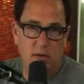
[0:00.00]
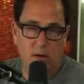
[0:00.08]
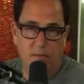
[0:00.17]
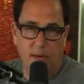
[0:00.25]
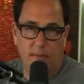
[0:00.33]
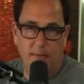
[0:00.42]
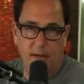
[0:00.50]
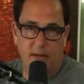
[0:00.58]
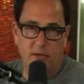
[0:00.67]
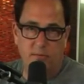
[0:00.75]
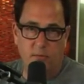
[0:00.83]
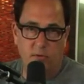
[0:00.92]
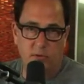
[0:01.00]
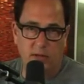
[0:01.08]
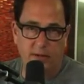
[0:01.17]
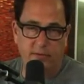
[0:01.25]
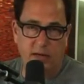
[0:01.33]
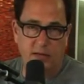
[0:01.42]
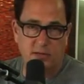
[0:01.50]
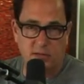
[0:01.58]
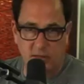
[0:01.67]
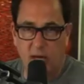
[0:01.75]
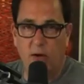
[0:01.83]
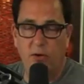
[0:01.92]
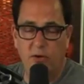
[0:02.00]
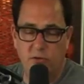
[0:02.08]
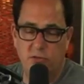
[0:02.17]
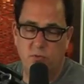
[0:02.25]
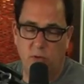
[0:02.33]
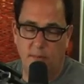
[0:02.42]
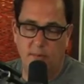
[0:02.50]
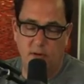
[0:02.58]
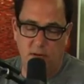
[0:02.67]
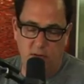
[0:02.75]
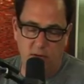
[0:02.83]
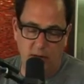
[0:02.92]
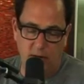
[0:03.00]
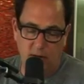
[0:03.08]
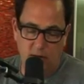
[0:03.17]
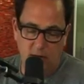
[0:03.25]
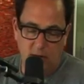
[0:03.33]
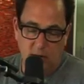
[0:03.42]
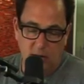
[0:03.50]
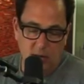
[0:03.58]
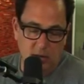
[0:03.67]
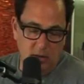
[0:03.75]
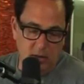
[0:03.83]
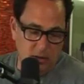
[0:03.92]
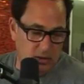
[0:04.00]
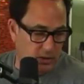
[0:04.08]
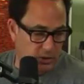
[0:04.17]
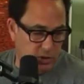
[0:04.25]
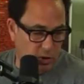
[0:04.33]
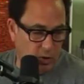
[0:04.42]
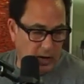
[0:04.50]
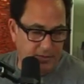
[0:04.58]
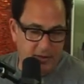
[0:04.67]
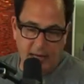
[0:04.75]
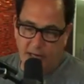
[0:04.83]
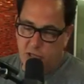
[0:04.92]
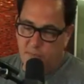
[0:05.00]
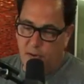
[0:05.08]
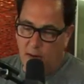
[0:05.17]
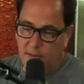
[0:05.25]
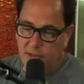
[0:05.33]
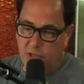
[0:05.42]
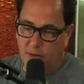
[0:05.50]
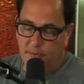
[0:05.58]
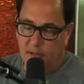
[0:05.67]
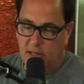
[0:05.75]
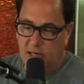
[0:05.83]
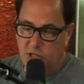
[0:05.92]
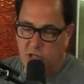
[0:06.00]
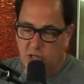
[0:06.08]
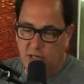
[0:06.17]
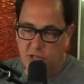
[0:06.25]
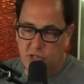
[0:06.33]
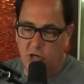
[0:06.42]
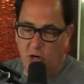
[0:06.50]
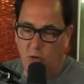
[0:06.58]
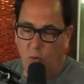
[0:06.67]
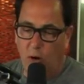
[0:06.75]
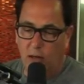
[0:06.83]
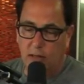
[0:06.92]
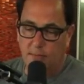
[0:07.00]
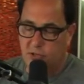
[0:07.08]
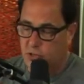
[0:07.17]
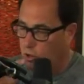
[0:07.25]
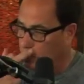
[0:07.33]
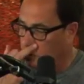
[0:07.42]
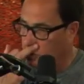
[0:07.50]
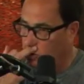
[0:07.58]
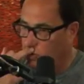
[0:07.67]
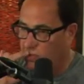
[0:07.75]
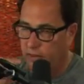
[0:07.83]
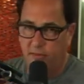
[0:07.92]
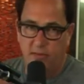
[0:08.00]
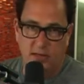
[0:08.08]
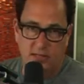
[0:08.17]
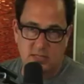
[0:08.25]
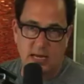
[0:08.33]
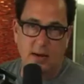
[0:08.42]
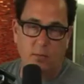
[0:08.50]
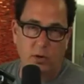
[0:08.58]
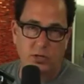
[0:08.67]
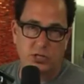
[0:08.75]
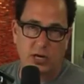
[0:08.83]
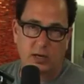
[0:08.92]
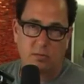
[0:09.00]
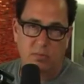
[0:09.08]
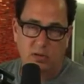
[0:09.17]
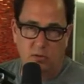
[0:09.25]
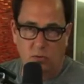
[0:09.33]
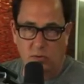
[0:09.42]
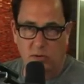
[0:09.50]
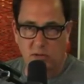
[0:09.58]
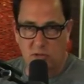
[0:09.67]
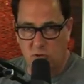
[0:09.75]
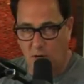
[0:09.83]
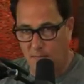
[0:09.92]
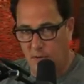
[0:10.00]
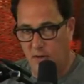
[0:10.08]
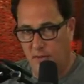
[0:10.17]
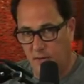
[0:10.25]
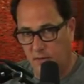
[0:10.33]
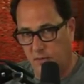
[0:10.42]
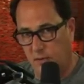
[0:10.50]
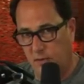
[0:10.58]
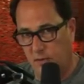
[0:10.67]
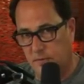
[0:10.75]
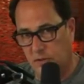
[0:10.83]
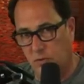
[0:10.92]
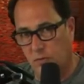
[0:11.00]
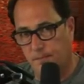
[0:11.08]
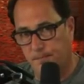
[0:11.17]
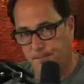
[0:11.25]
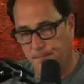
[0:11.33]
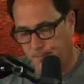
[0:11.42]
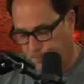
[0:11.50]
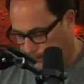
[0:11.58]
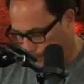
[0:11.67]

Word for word: I'll probably make it tomorrow in the live cast. And now here's when I'm going to do that. So I think I should probably jump in the kitchen and start. While I'm starting to do the, the sandwich, I can be doing the strawberry thing too. Is that cool? Let's do